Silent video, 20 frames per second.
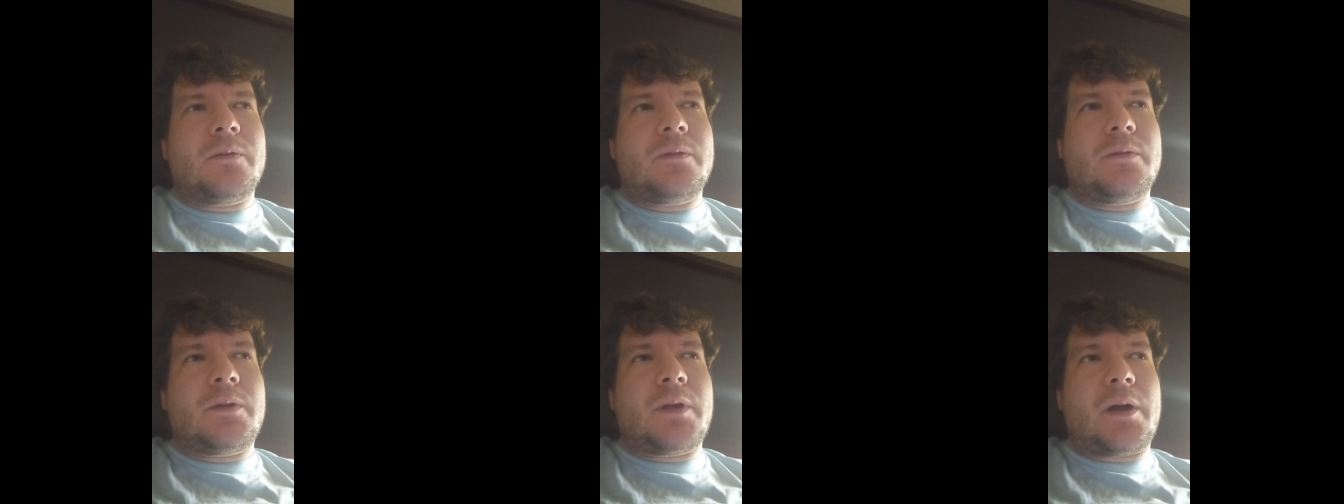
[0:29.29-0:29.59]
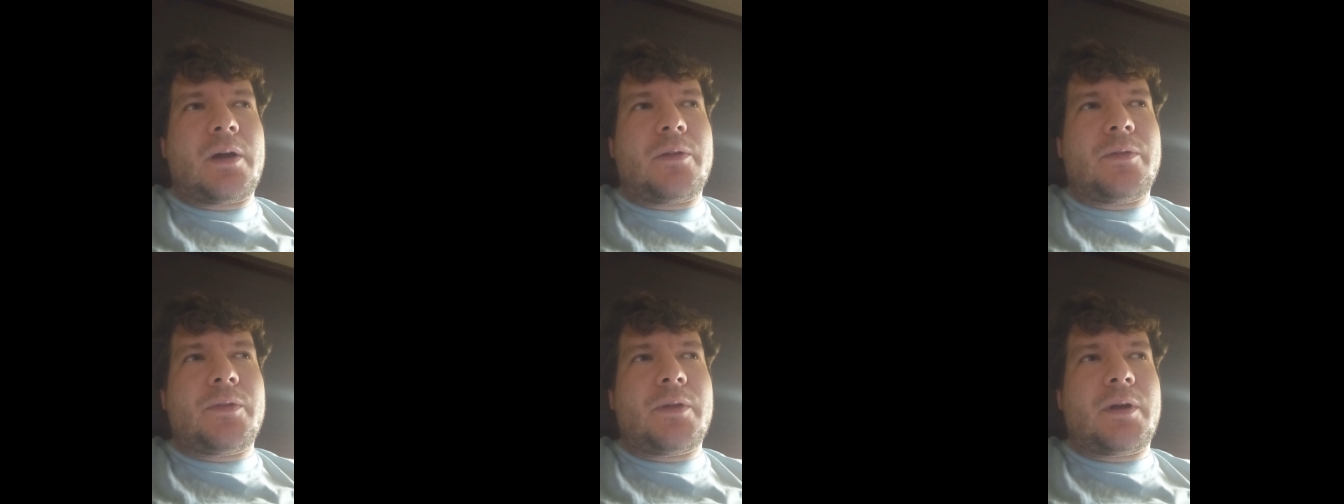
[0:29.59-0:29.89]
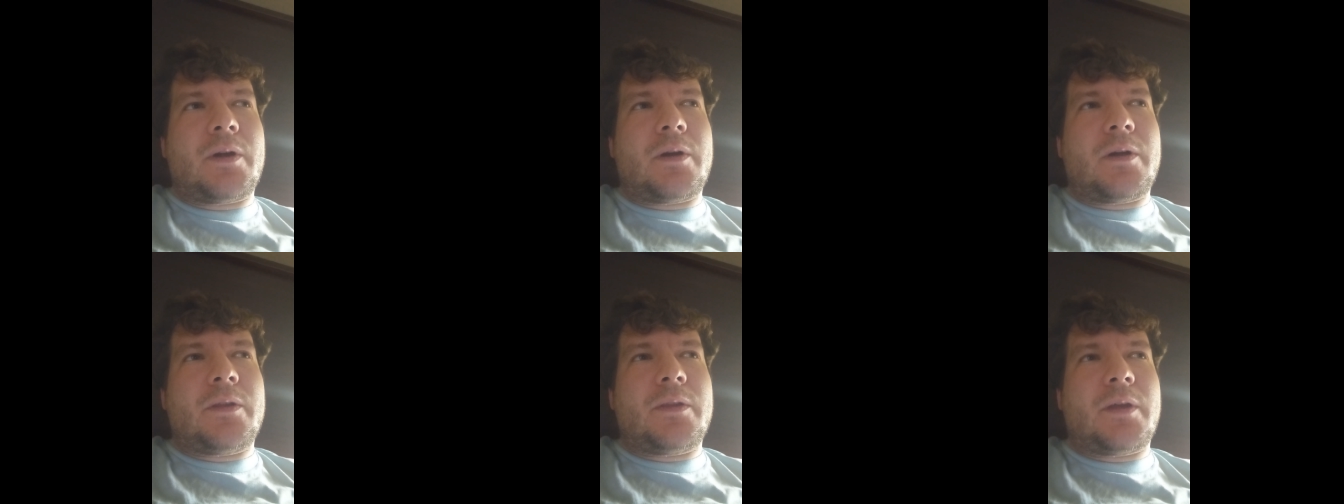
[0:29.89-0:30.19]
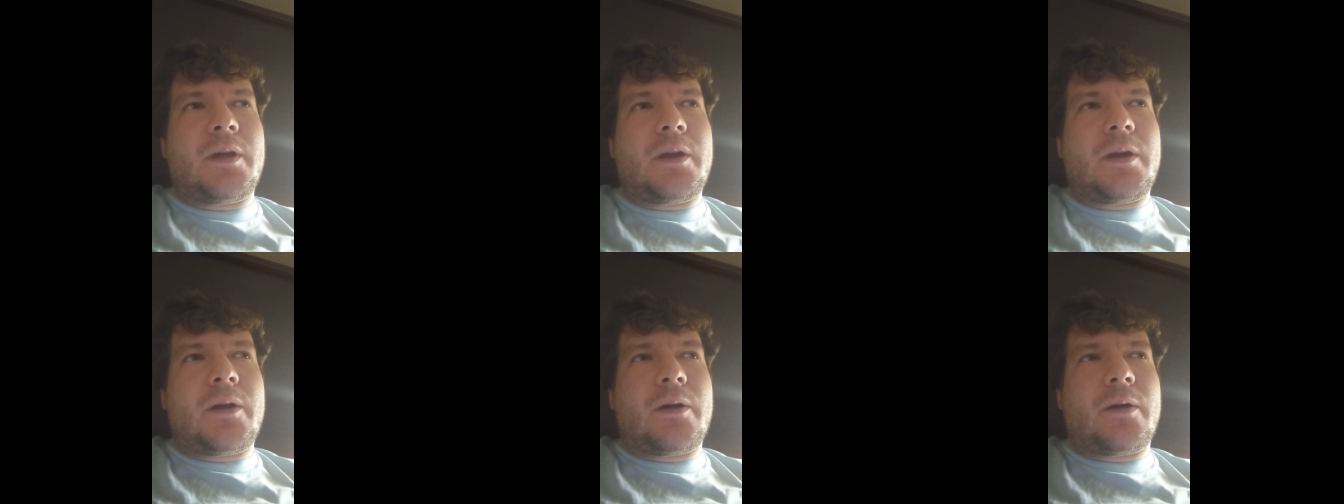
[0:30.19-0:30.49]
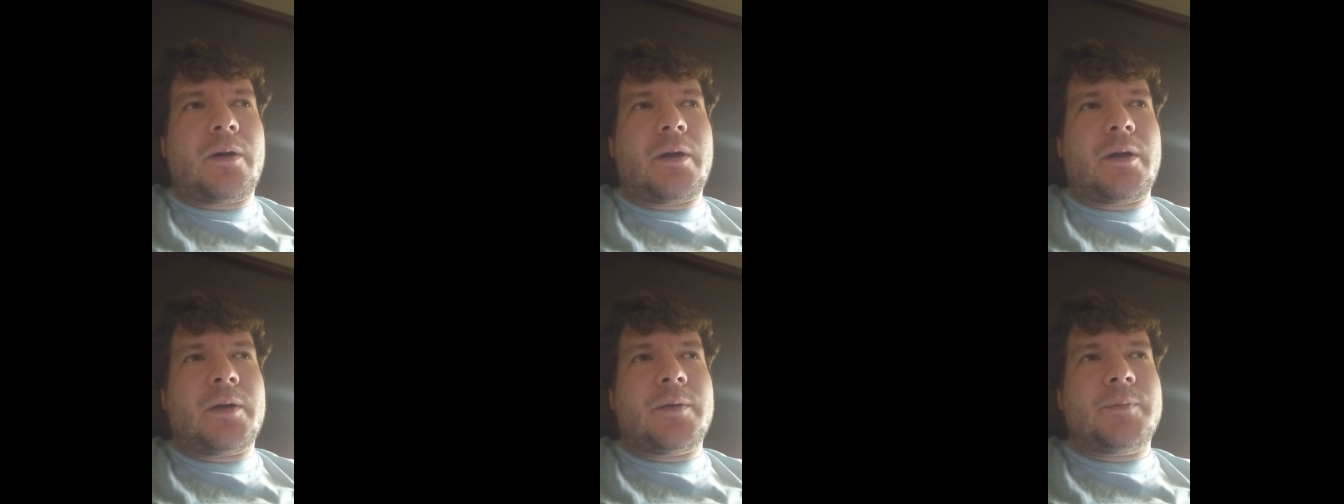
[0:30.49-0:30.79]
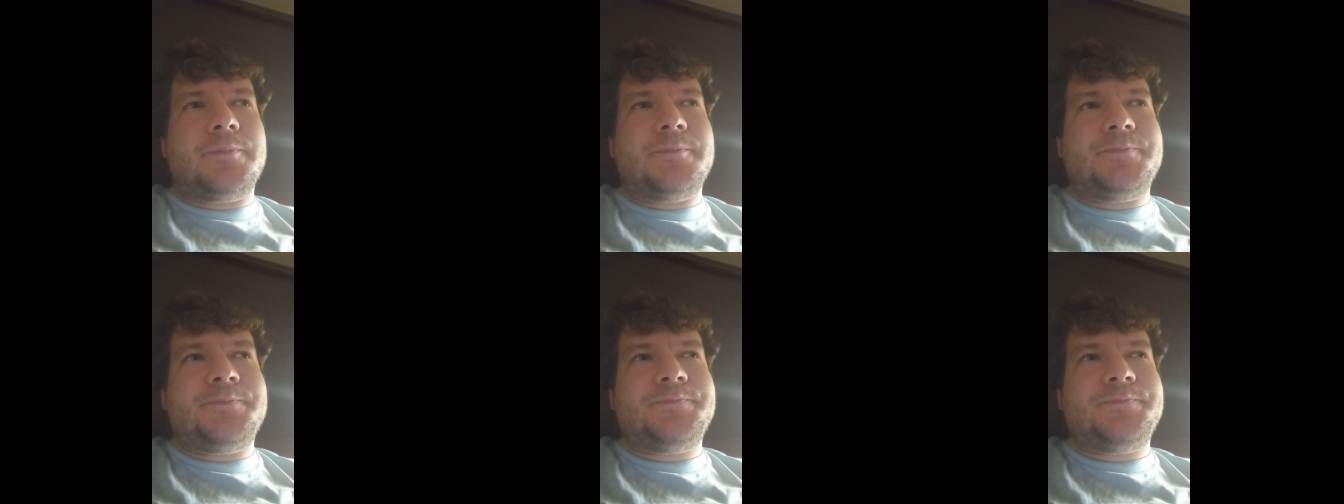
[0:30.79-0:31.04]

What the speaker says: down there in that area,